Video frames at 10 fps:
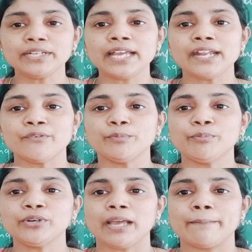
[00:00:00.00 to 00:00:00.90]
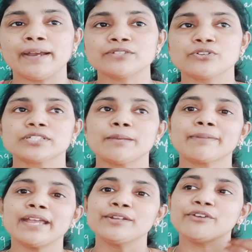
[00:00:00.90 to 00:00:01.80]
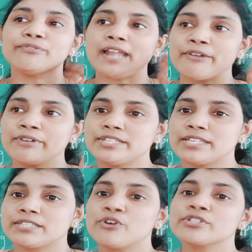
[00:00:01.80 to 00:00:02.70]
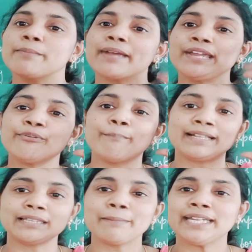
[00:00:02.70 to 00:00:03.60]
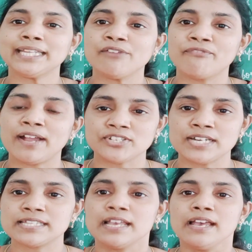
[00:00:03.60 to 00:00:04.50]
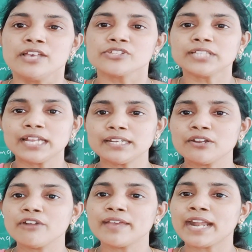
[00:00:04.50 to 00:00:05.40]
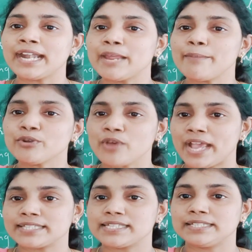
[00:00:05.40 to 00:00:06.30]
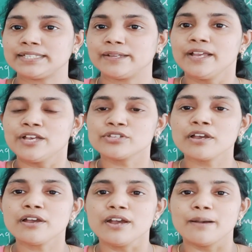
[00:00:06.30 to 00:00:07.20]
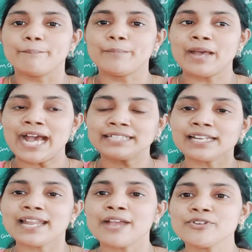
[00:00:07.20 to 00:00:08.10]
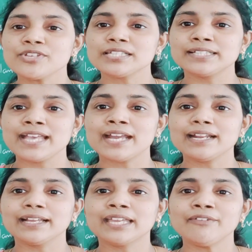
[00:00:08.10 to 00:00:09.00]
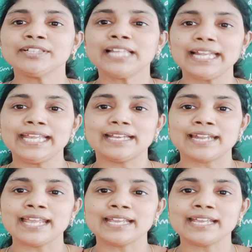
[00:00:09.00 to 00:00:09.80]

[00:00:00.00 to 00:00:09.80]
and output commands or some kind of languages or some kind of mathematical functions, so that and all we are unable to access it. So other languages they are giving the link, like